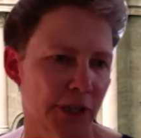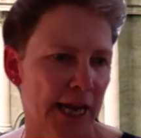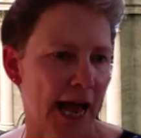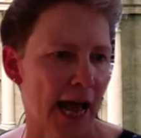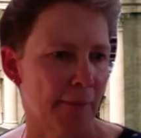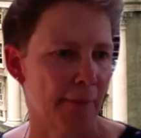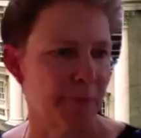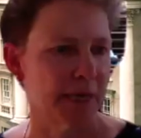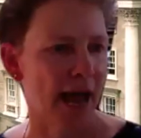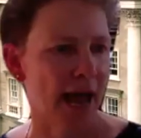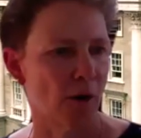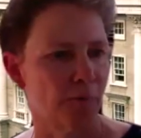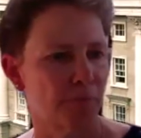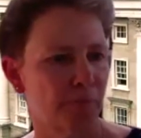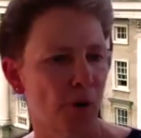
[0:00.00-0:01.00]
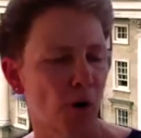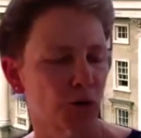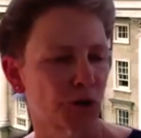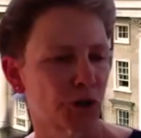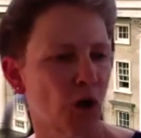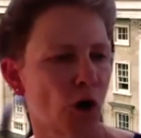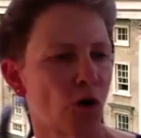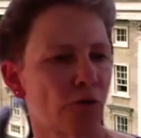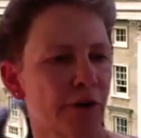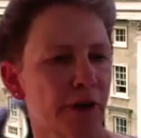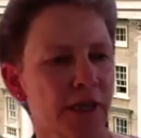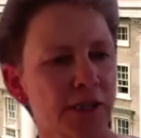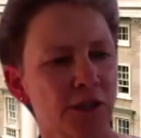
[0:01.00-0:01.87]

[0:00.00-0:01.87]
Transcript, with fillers: to happen now post-COVID.